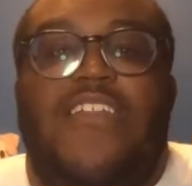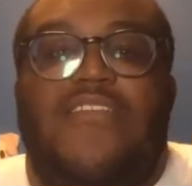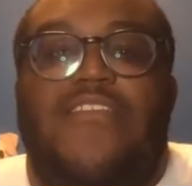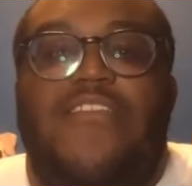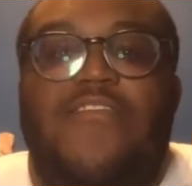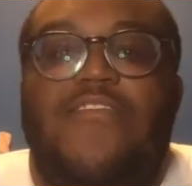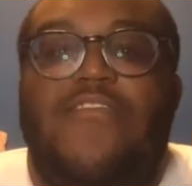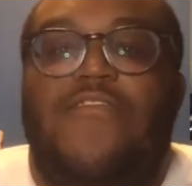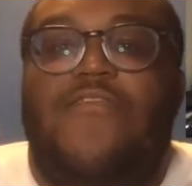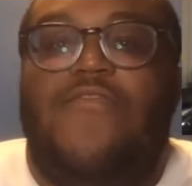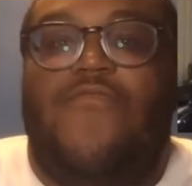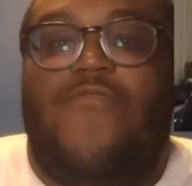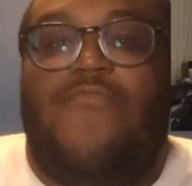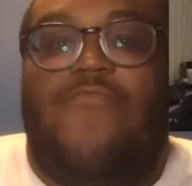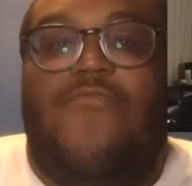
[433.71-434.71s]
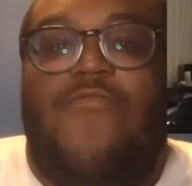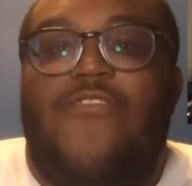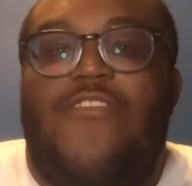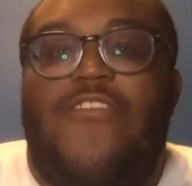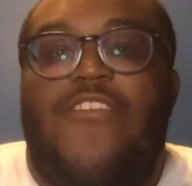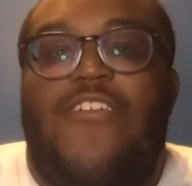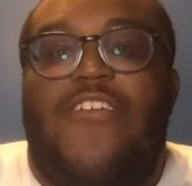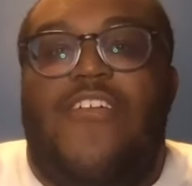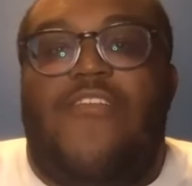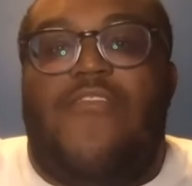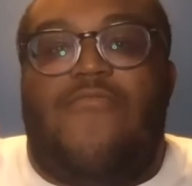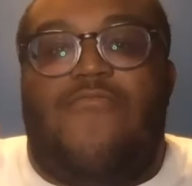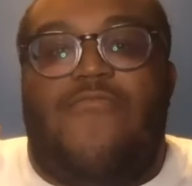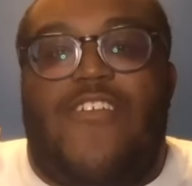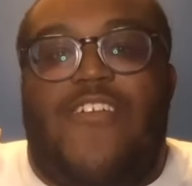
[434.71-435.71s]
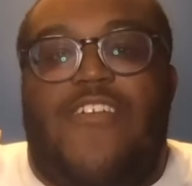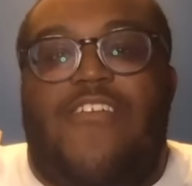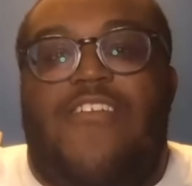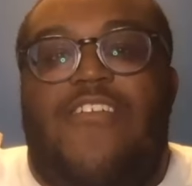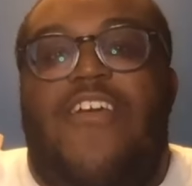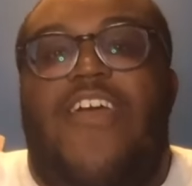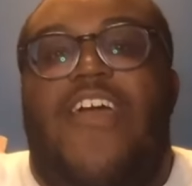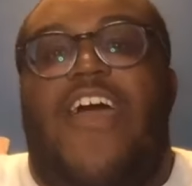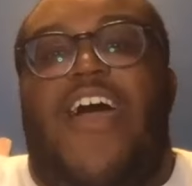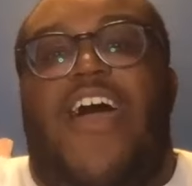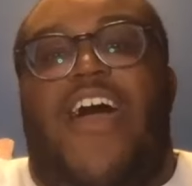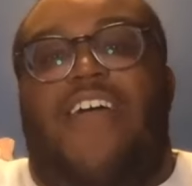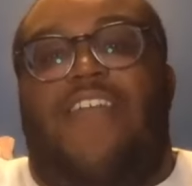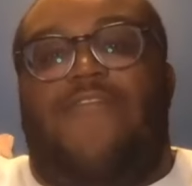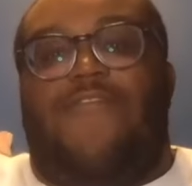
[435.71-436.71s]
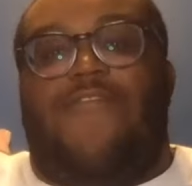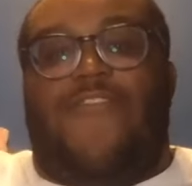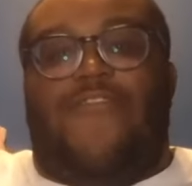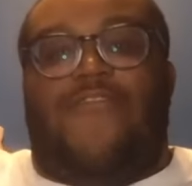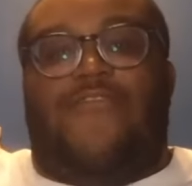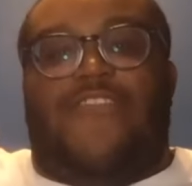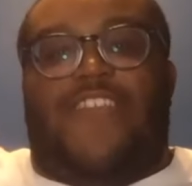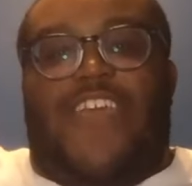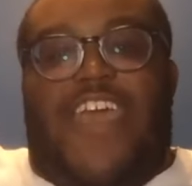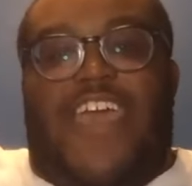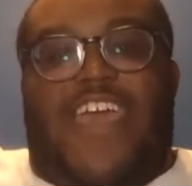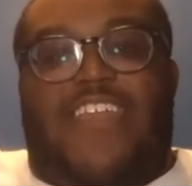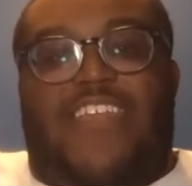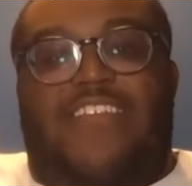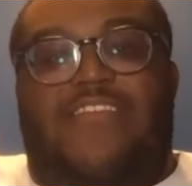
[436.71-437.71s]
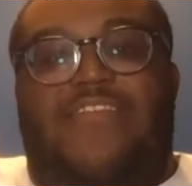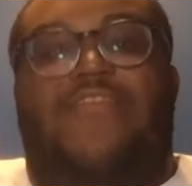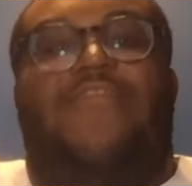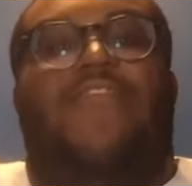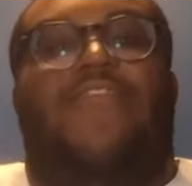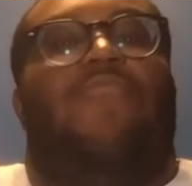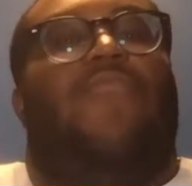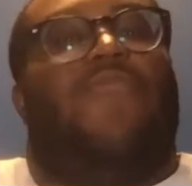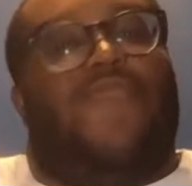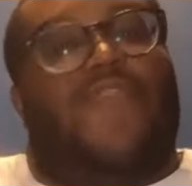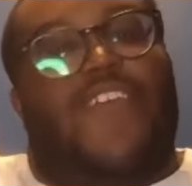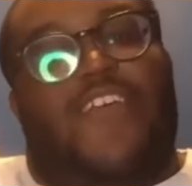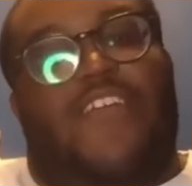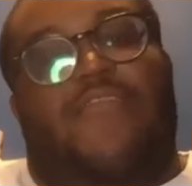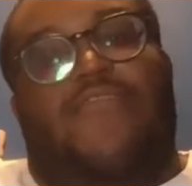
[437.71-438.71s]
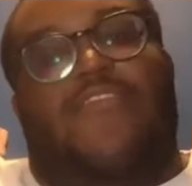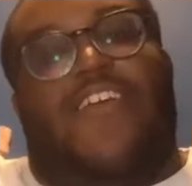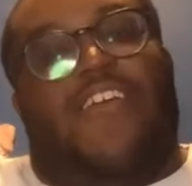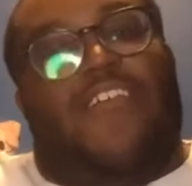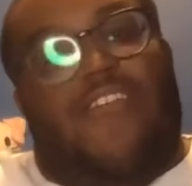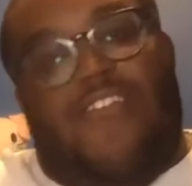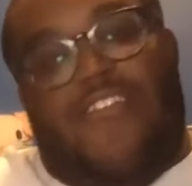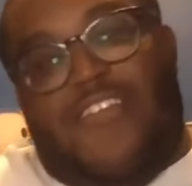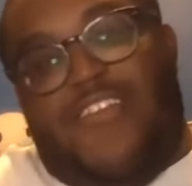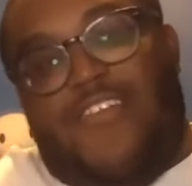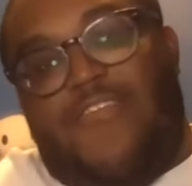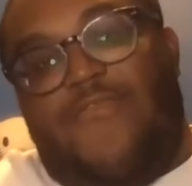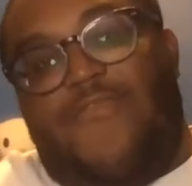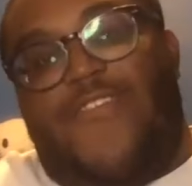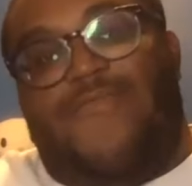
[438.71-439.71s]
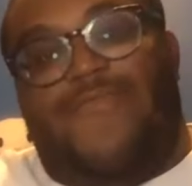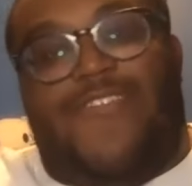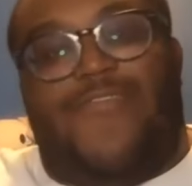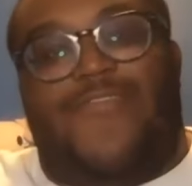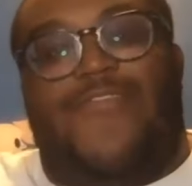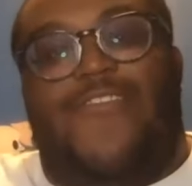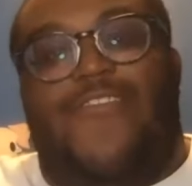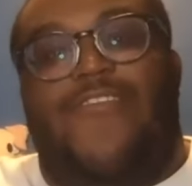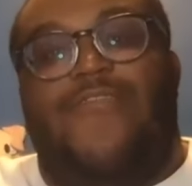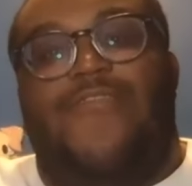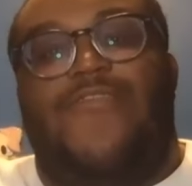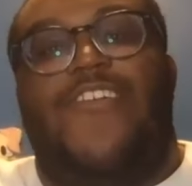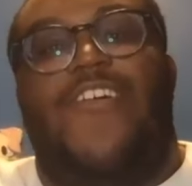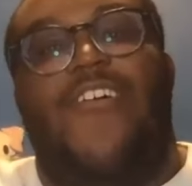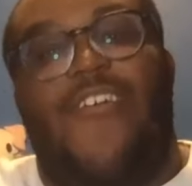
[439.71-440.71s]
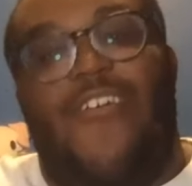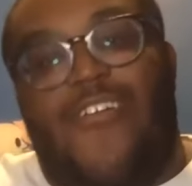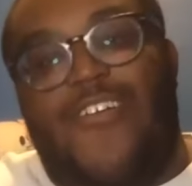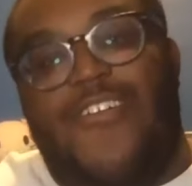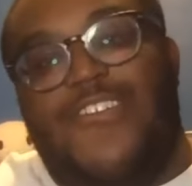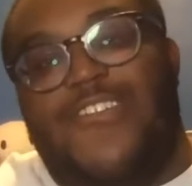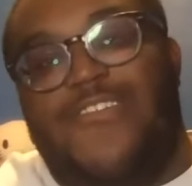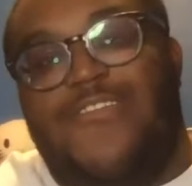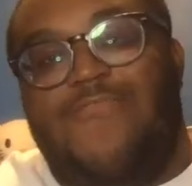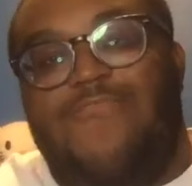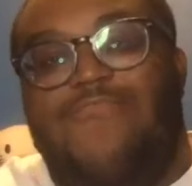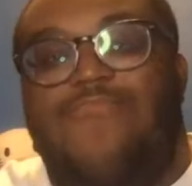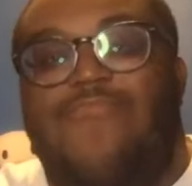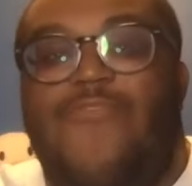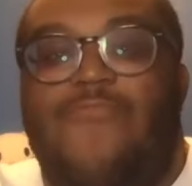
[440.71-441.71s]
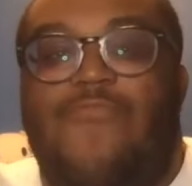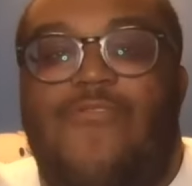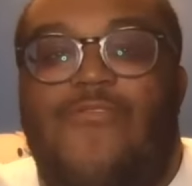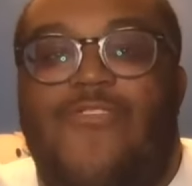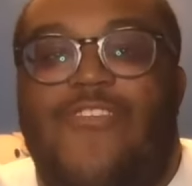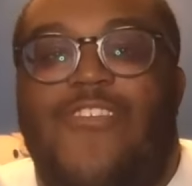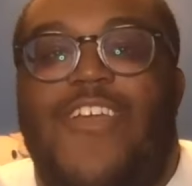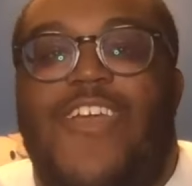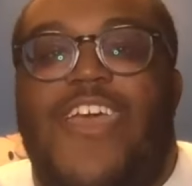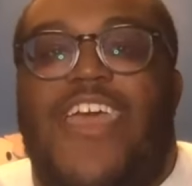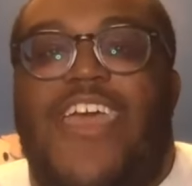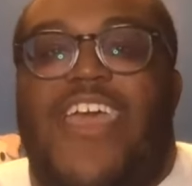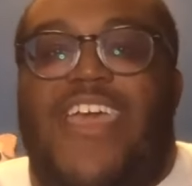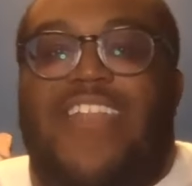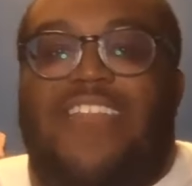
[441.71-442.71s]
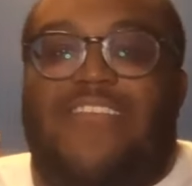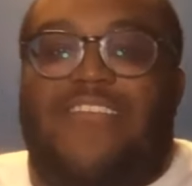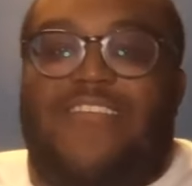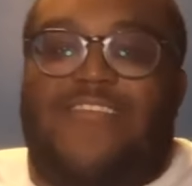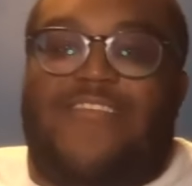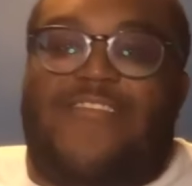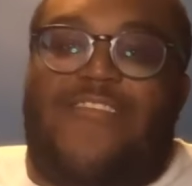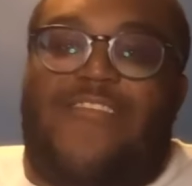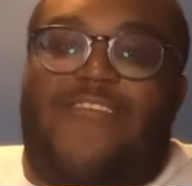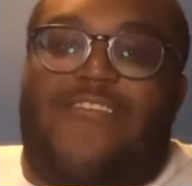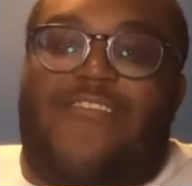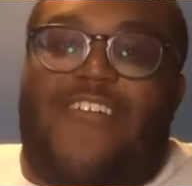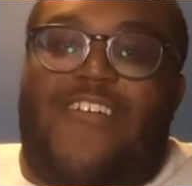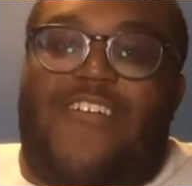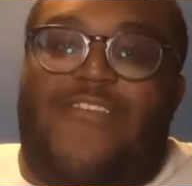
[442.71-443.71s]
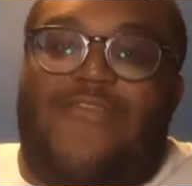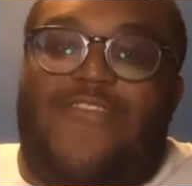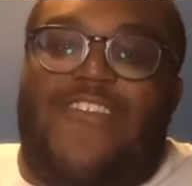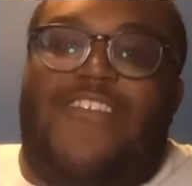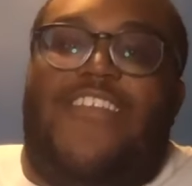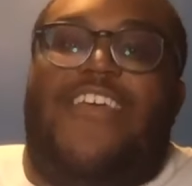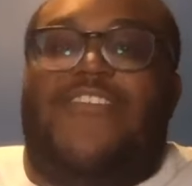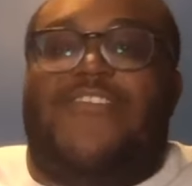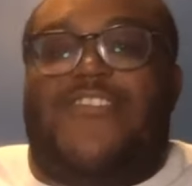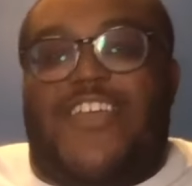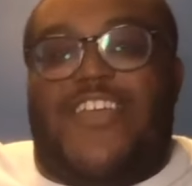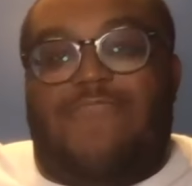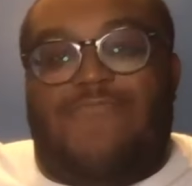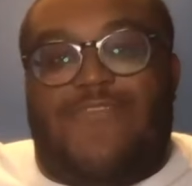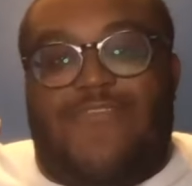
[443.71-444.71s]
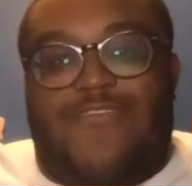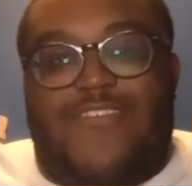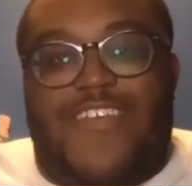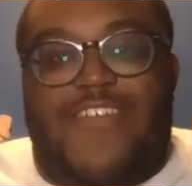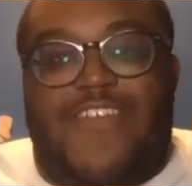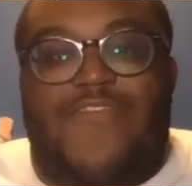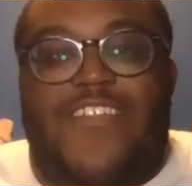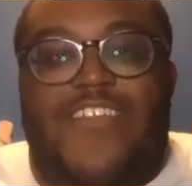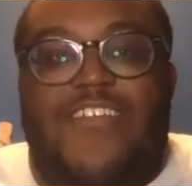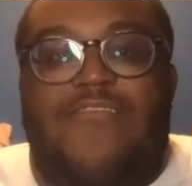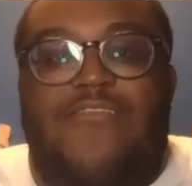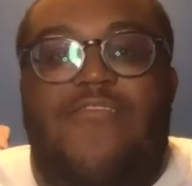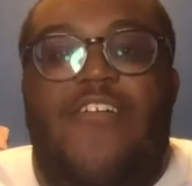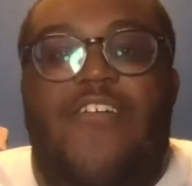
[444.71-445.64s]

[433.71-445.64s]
This is the report where I first added some of their like audio from their songs onto the report and to the start of the next chapter of that video,